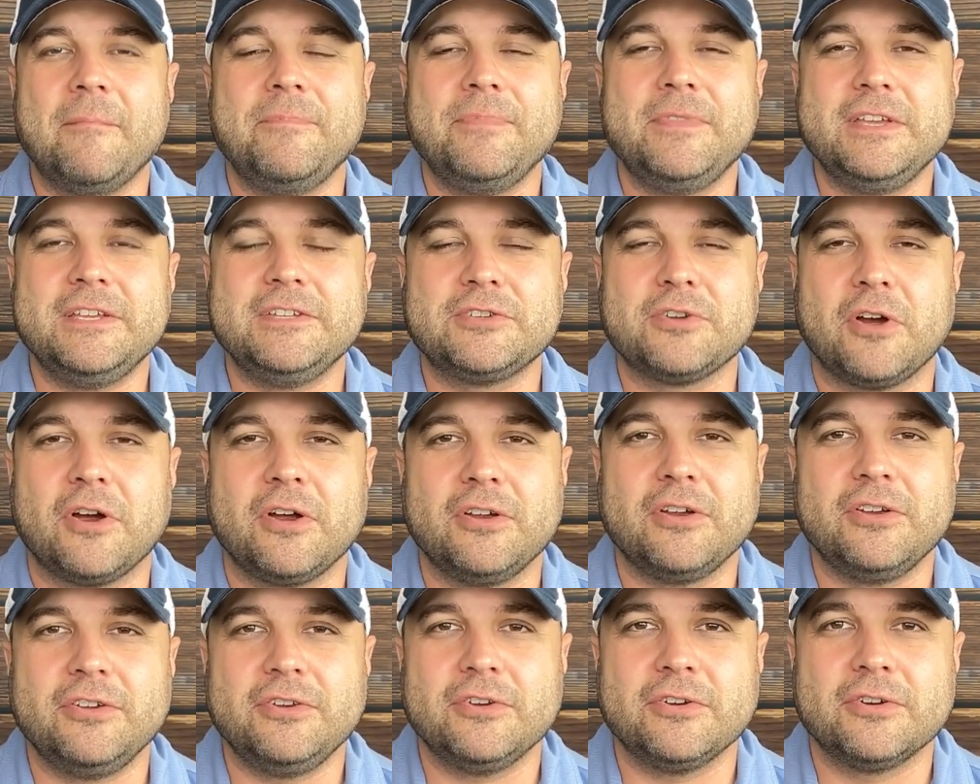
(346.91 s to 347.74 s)
These are
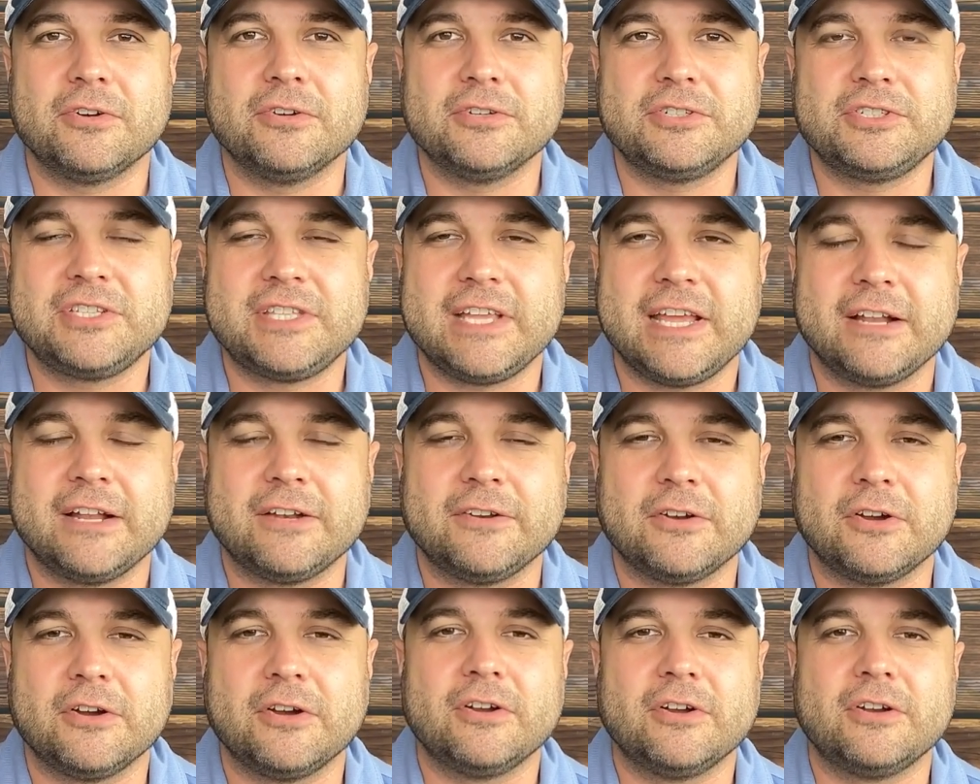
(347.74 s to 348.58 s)
your
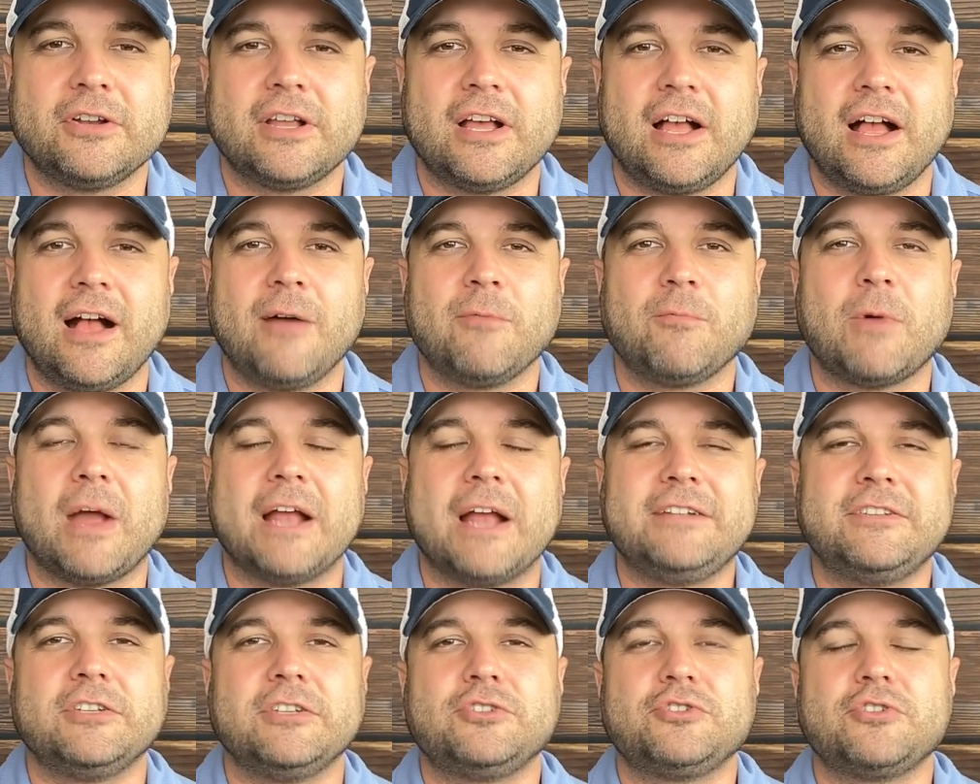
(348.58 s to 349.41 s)
standard
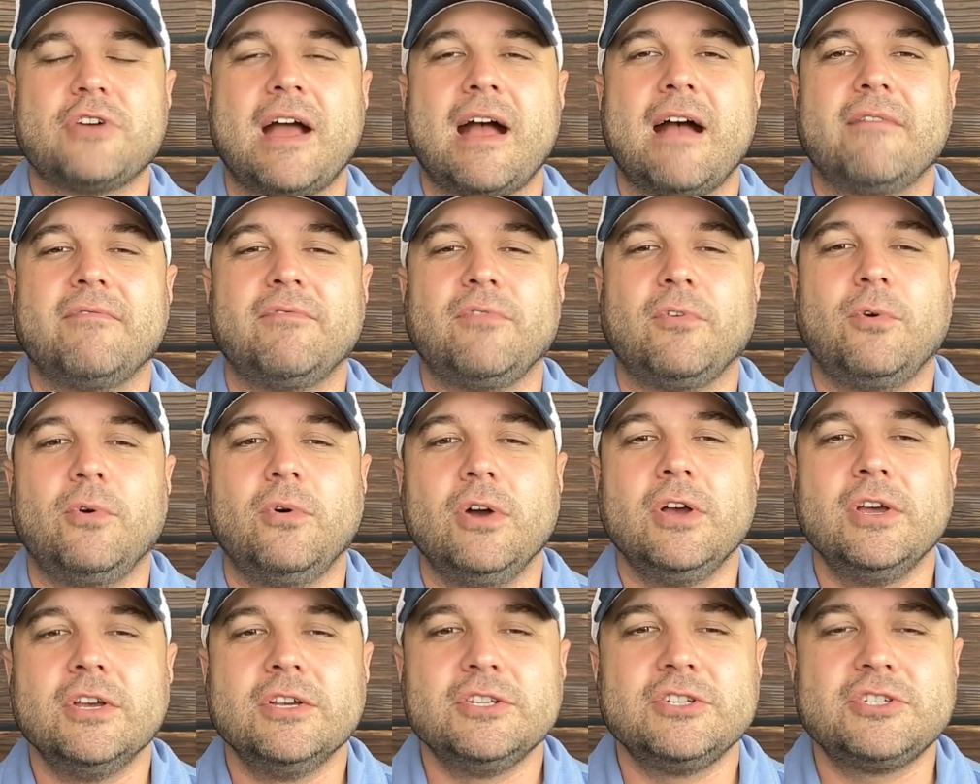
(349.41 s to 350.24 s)
right to travel
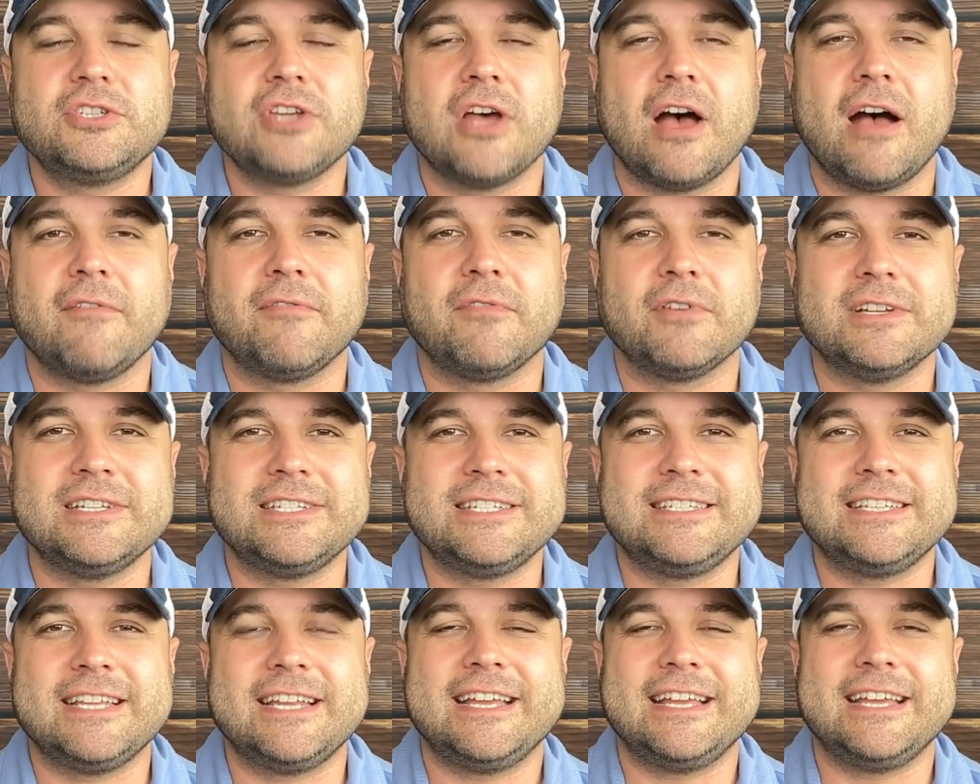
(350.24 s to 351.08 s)
sovereign
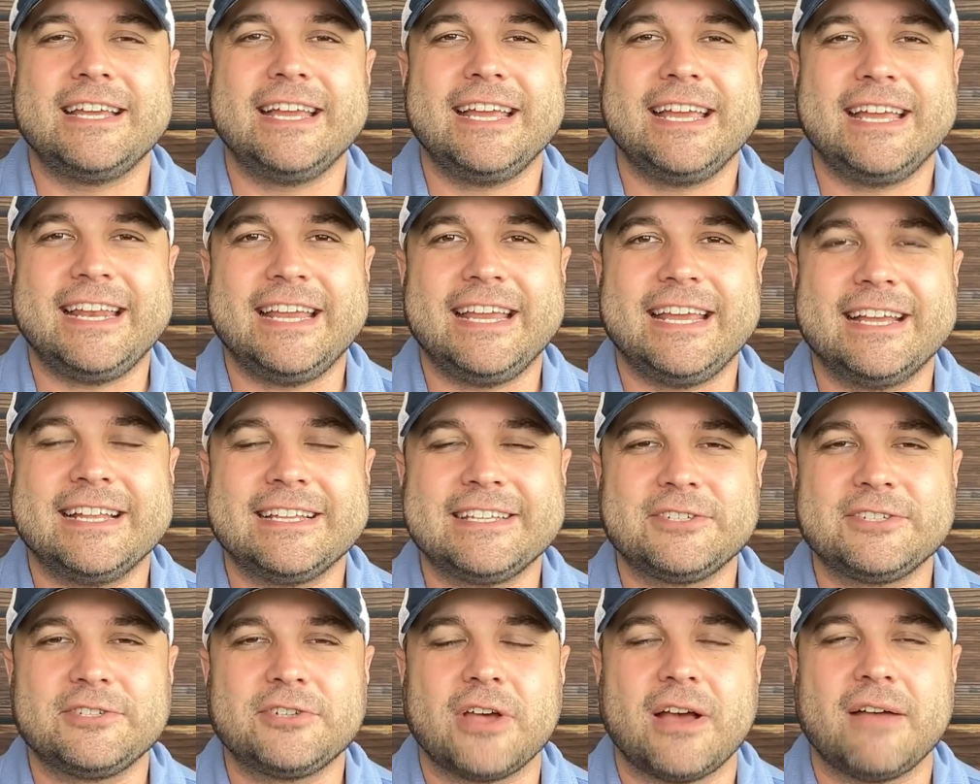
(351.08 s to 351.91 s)
city
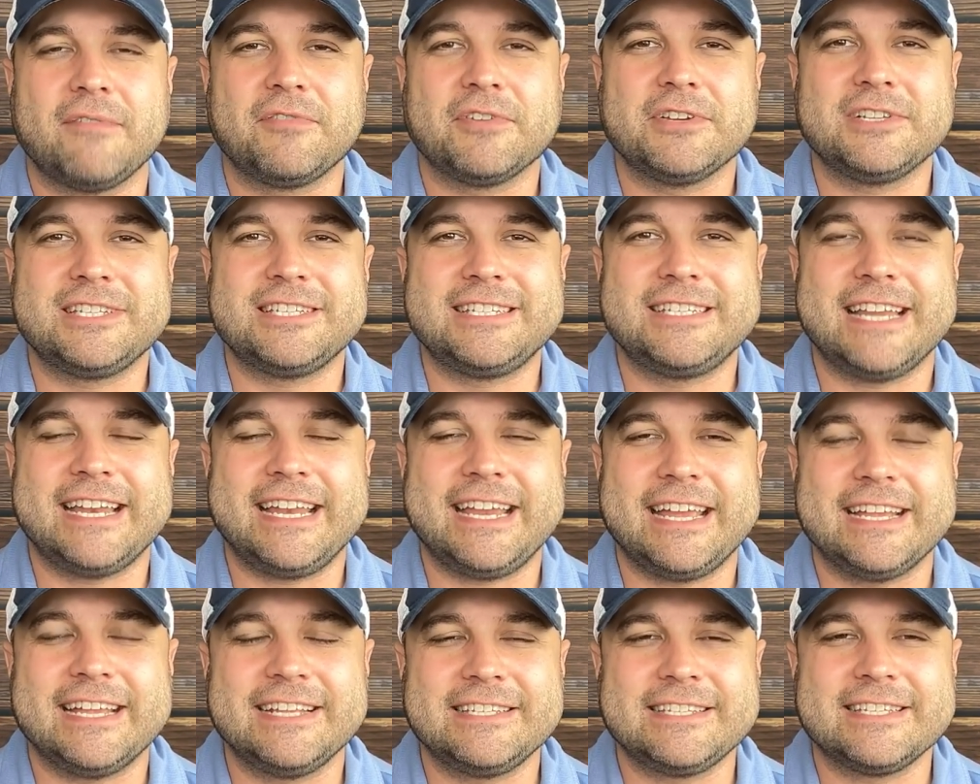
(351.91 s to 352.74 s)
idiots, sovereign
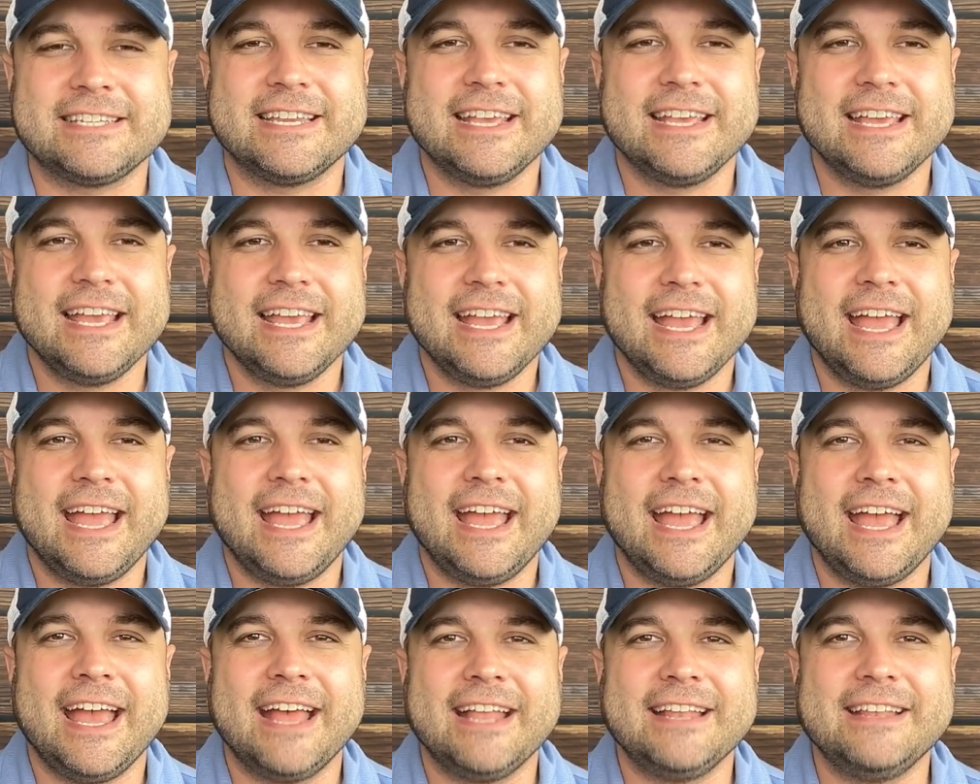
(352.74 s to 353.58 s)
citiots.
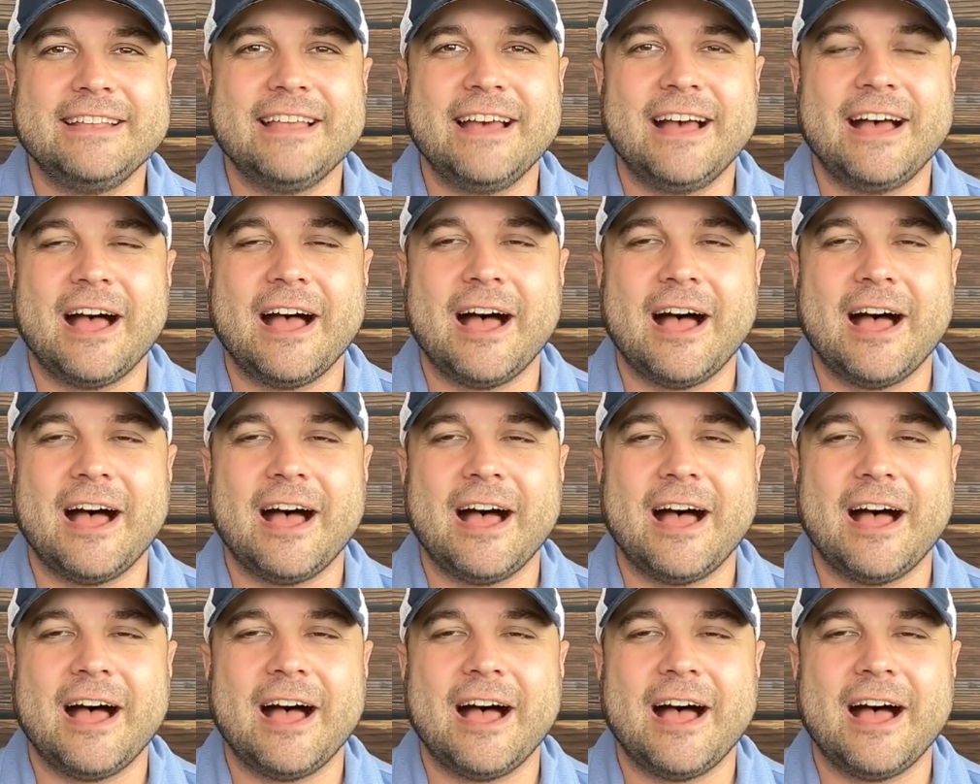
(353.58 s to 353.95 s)
And